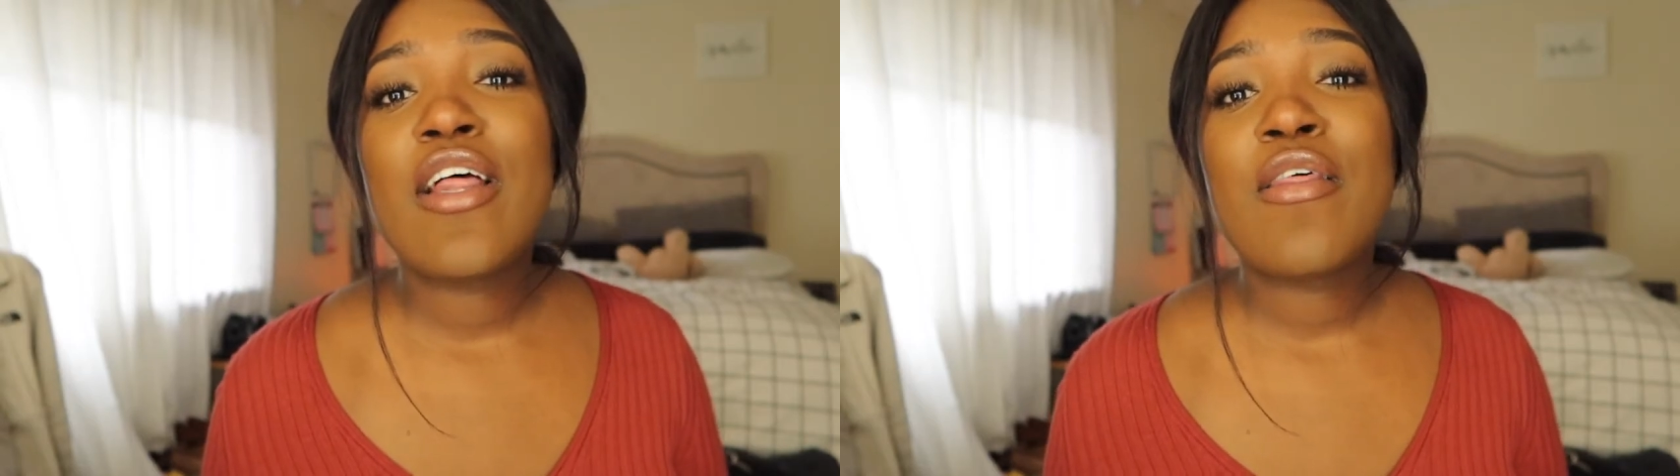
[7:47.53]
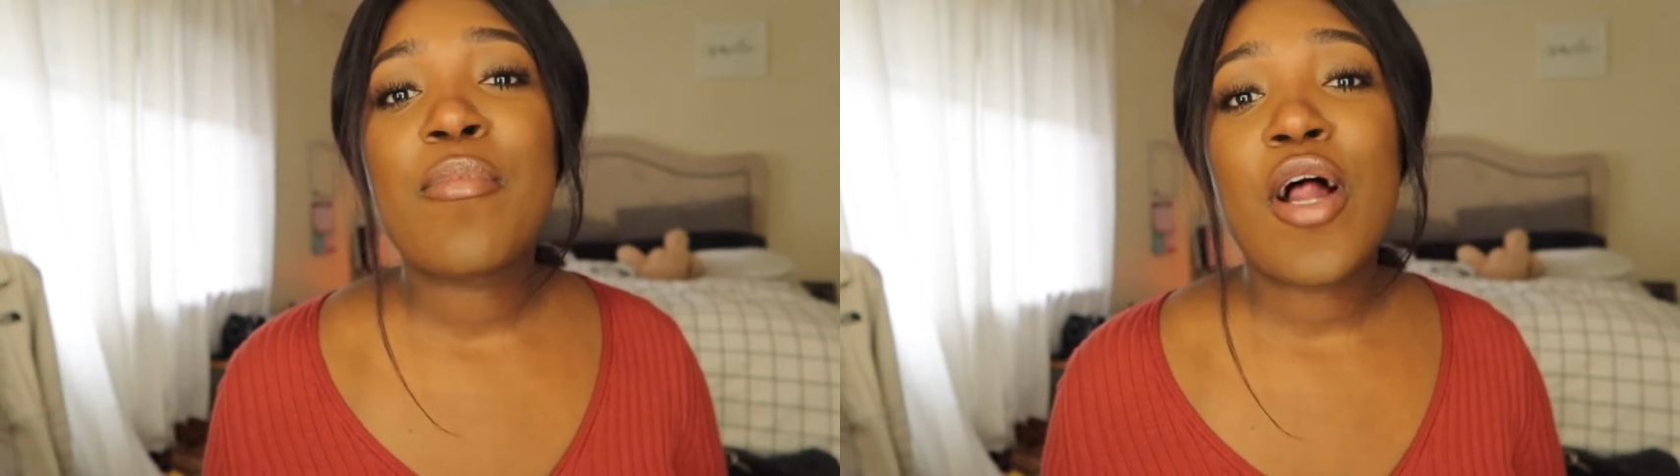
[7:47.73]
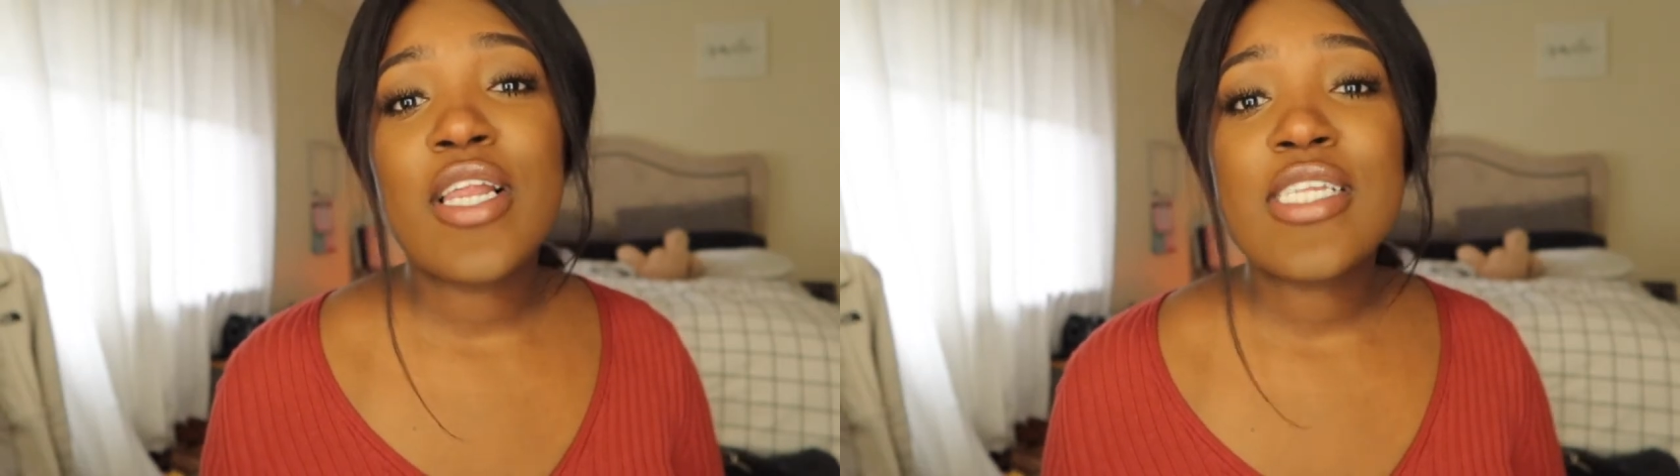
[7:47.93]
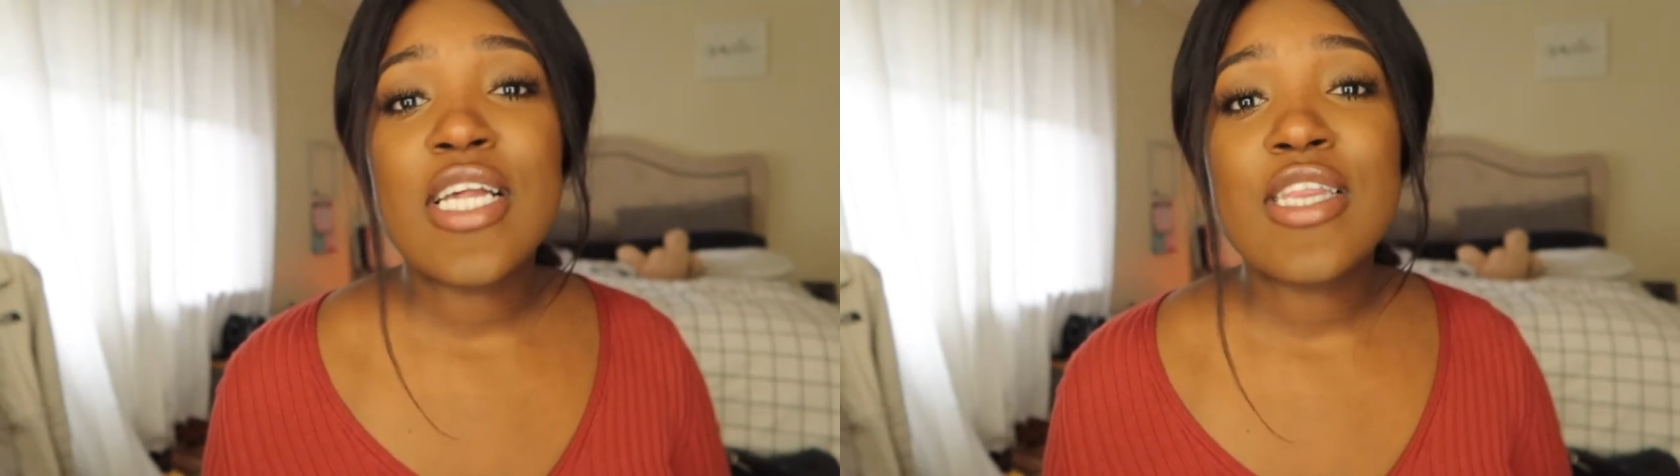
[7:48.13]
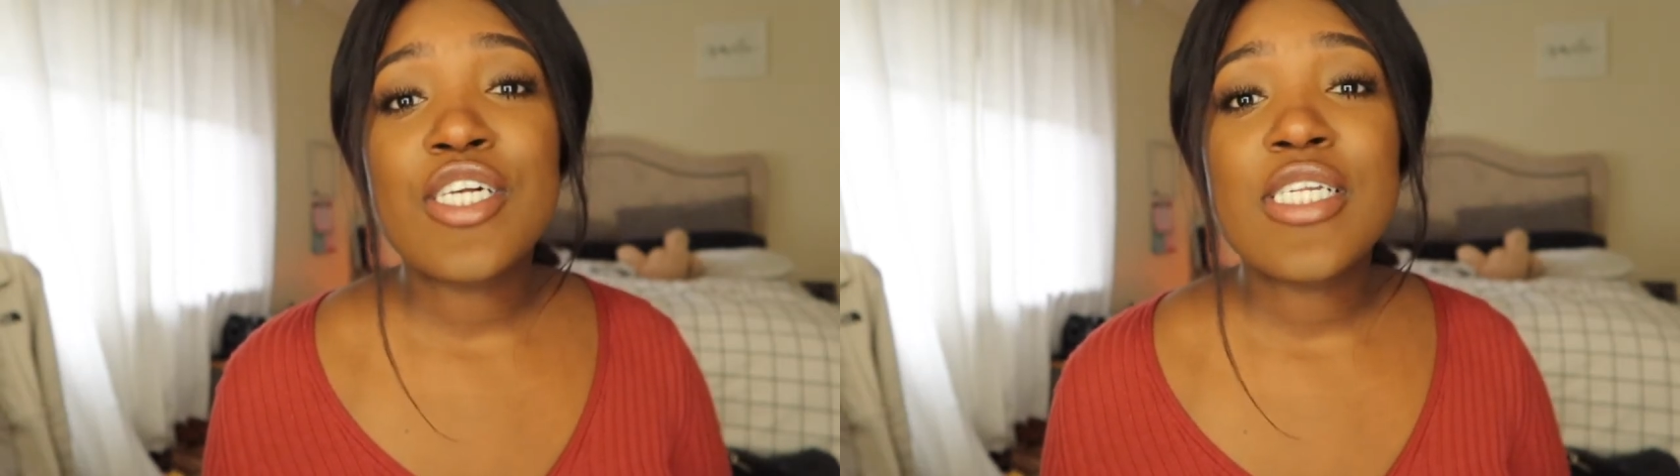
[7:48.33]
the products
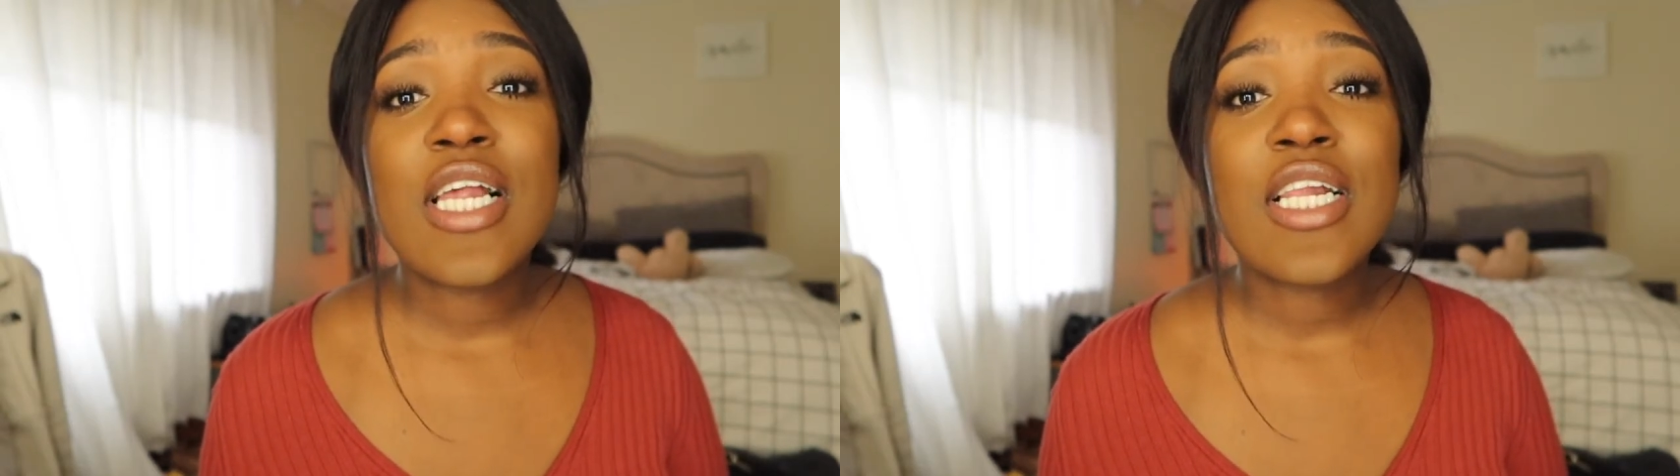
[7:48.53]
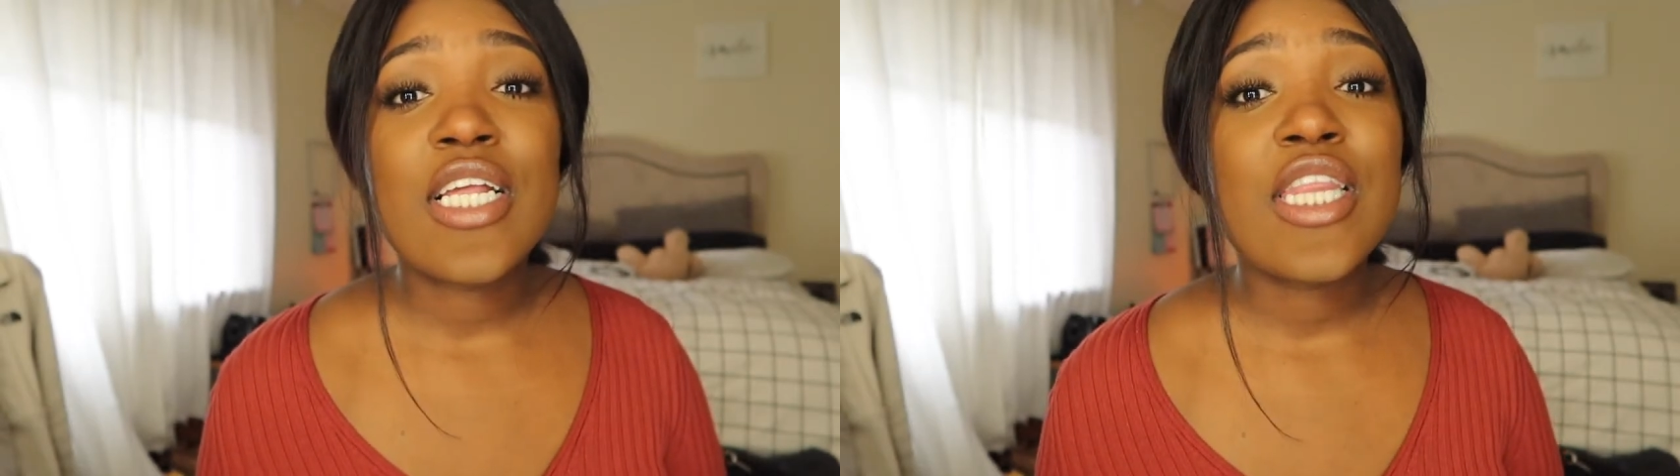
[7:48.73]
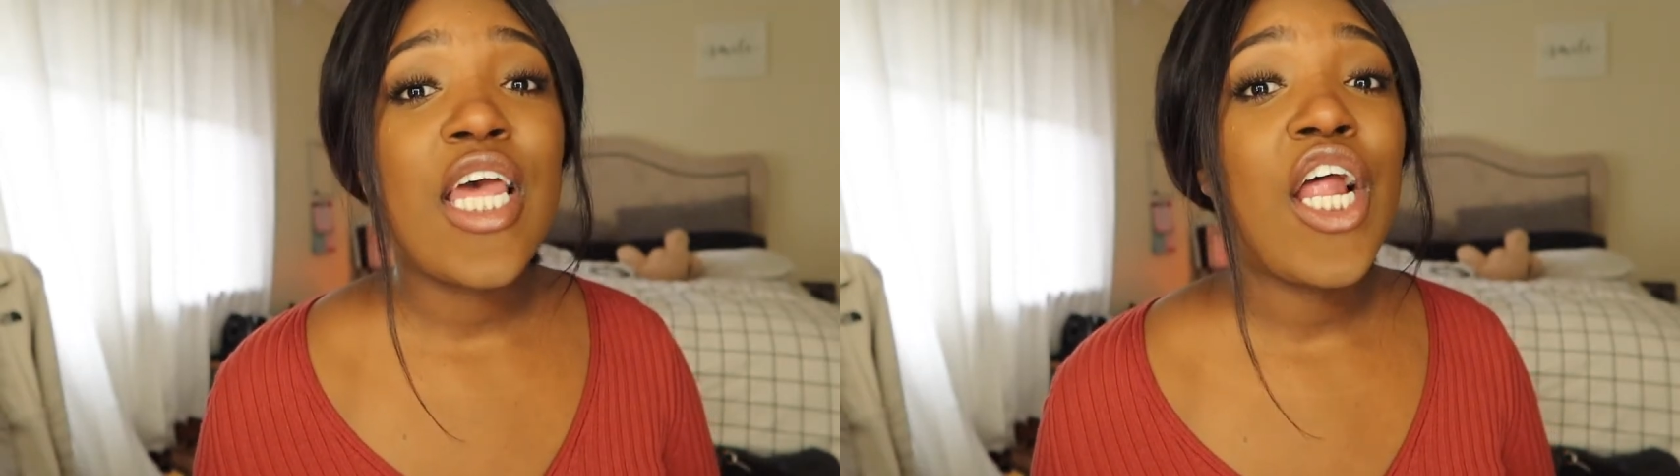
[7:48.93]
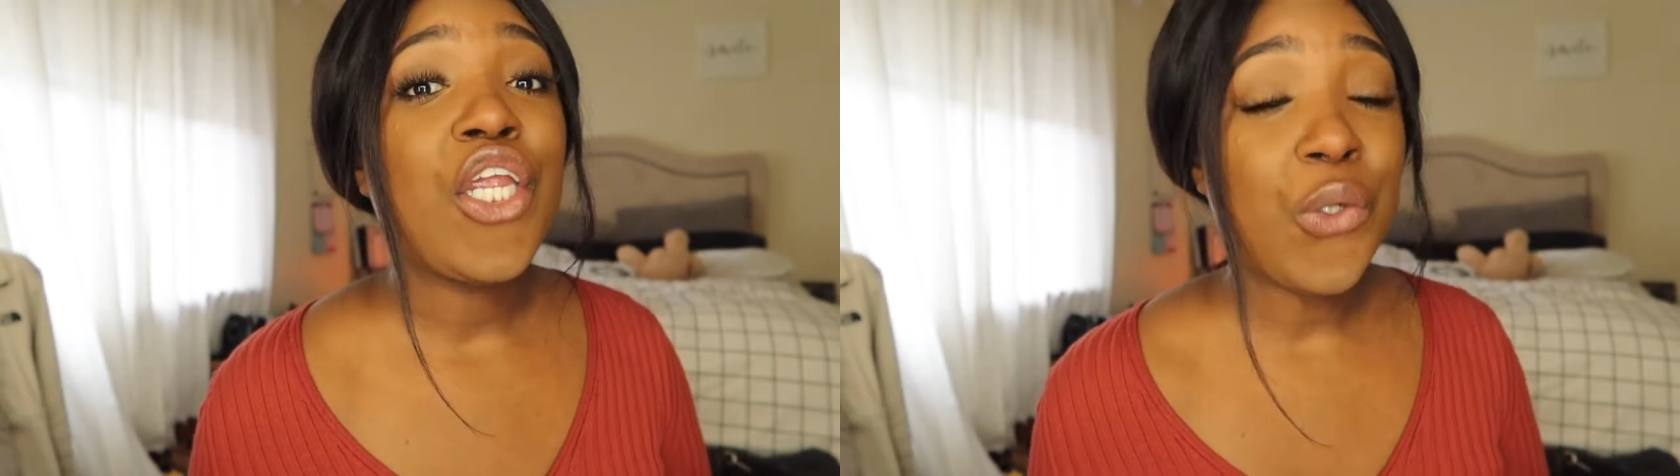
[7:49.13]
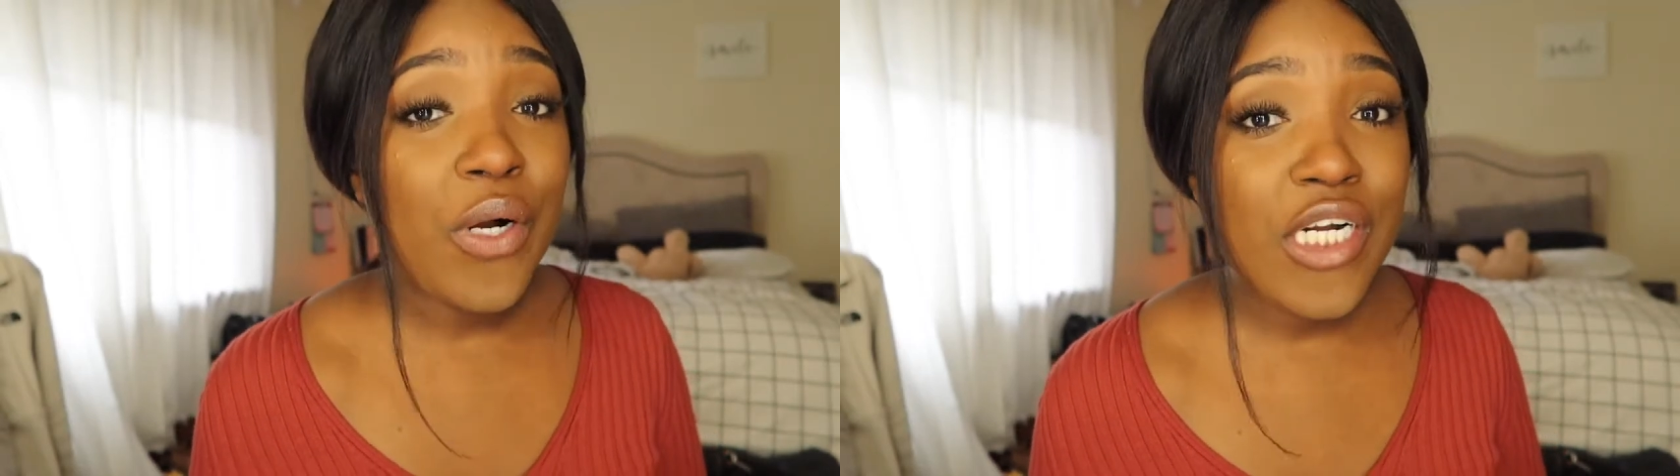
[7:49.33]
that they're selling that you are